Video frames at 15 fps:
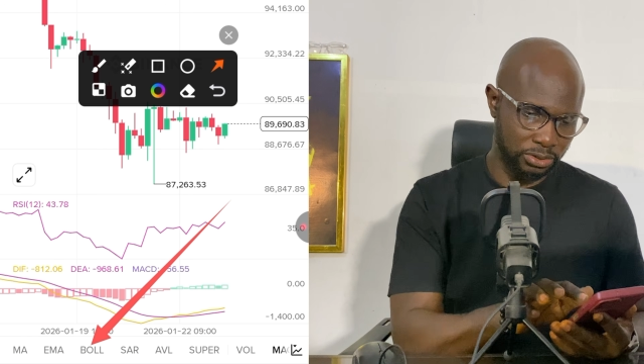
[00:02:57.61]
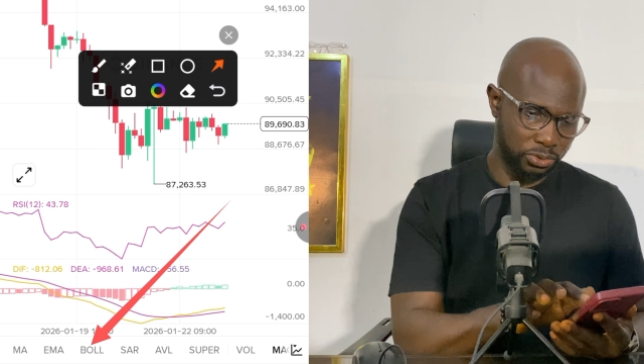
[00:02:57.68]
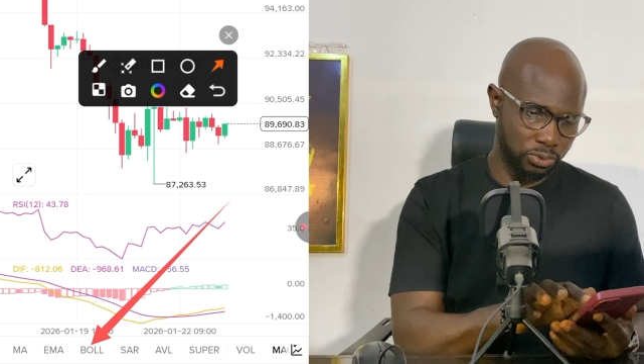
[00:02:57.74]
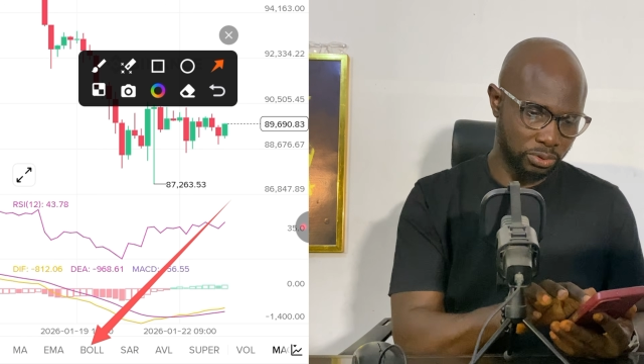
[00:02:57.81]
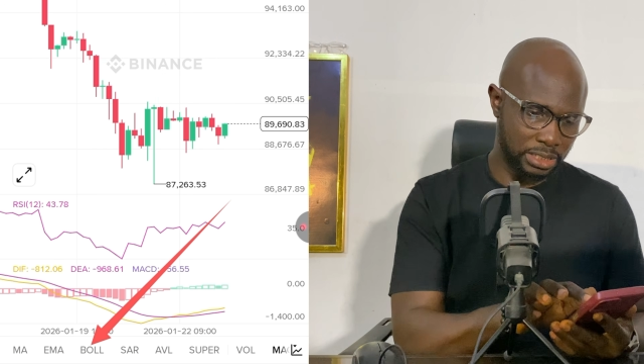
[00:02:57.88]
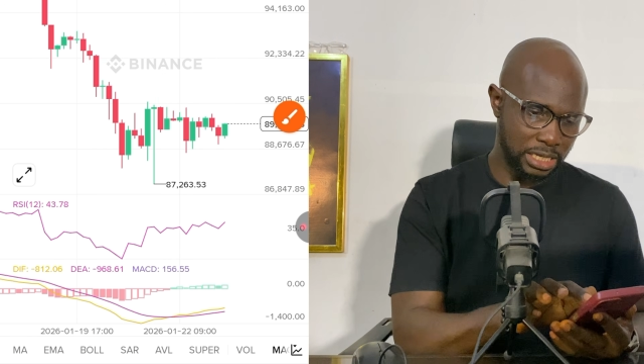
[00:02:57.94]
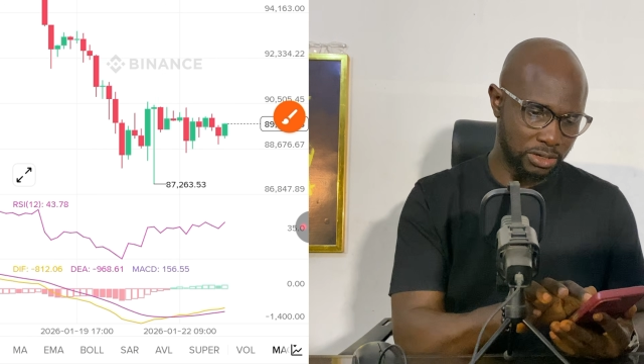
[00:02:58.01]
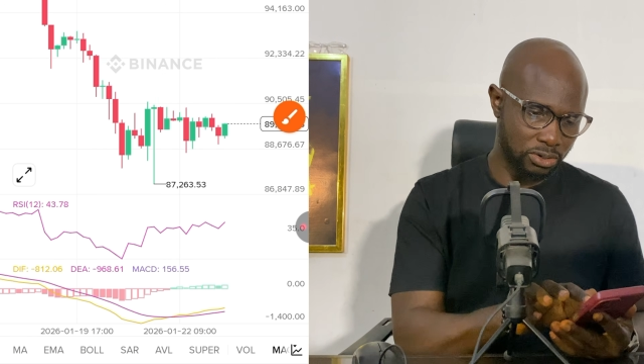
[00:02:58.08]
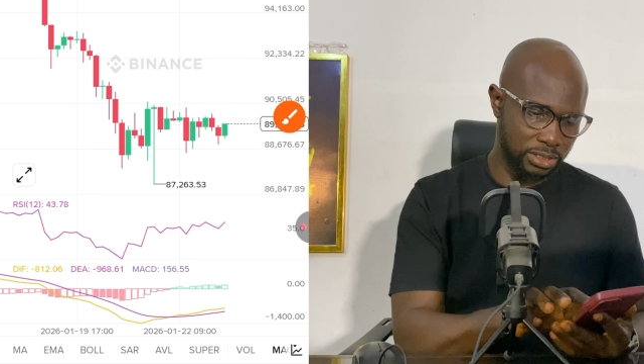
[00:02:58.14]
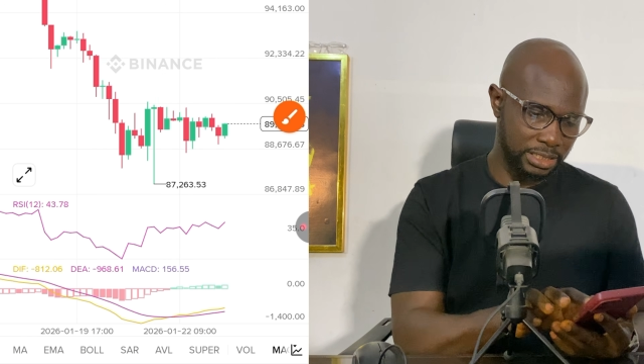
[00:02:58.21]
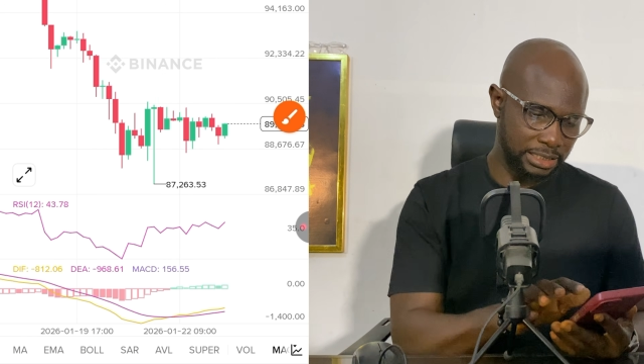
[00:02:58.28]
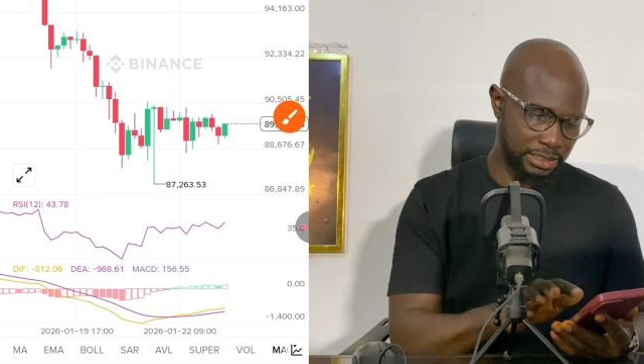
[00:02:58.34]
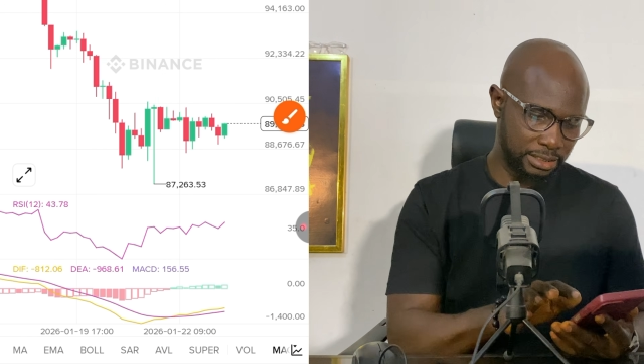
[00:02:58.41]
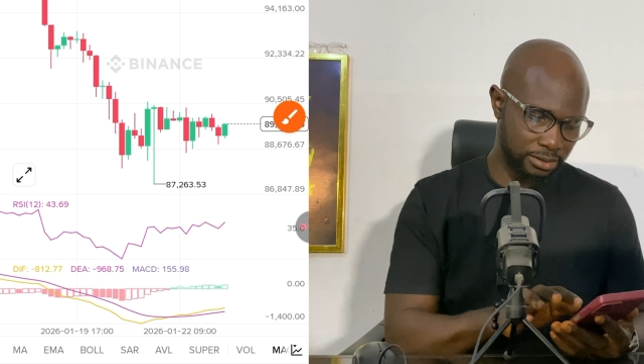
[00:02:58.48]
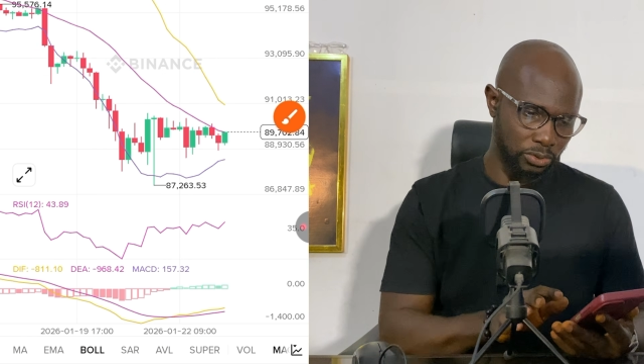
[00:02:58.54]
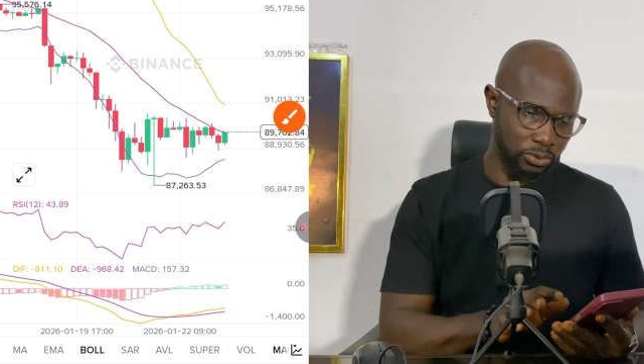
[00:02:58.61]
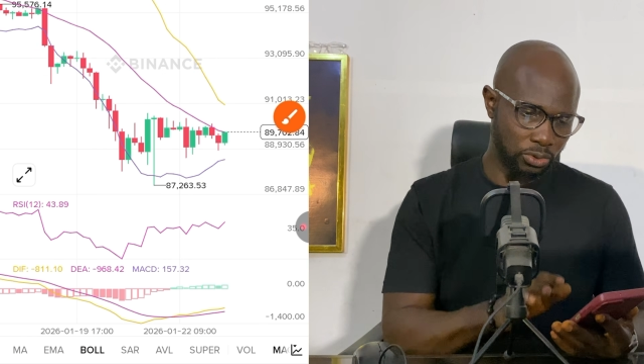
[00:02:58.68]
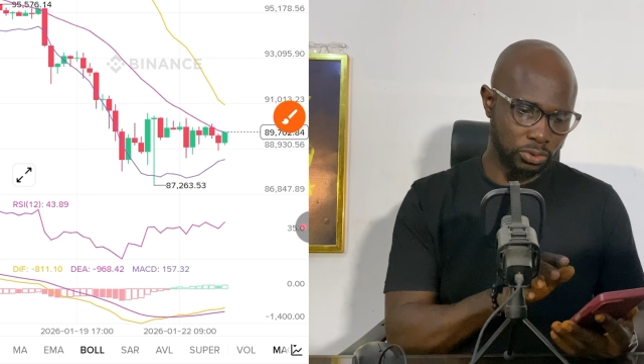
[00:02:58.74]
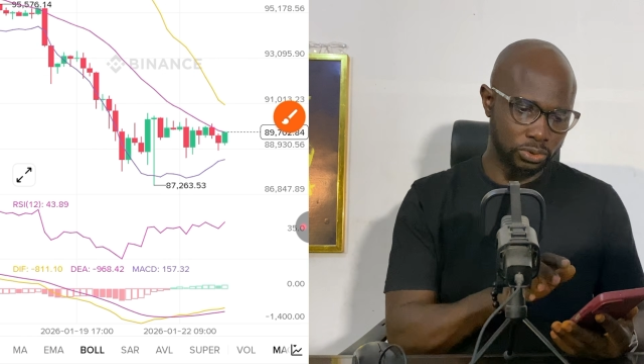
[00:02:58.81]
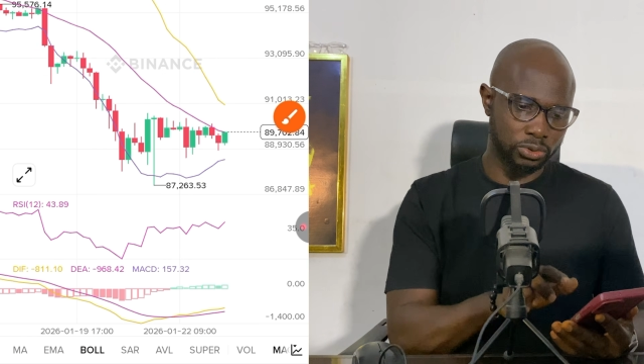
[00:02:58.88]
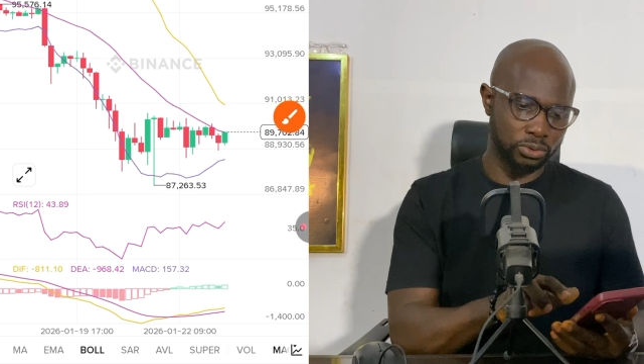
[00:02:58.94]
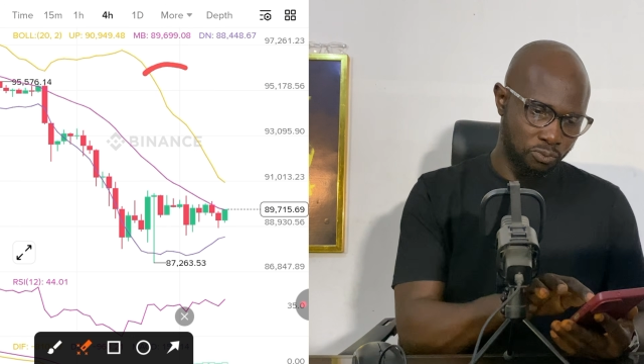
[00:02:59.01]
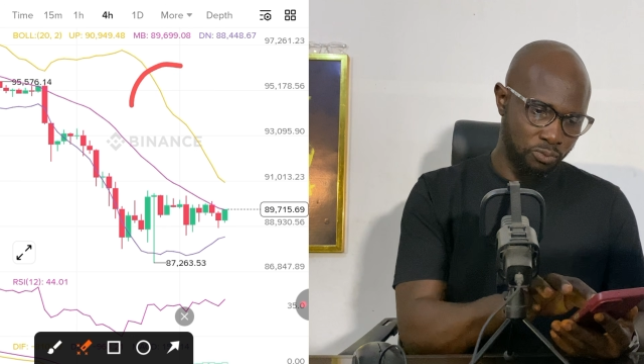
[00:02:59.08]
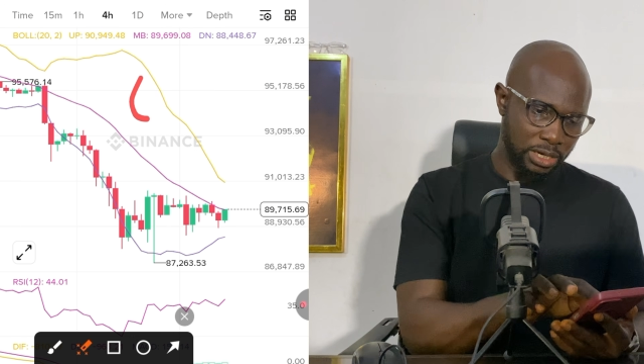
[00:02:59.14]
So click on it. Good.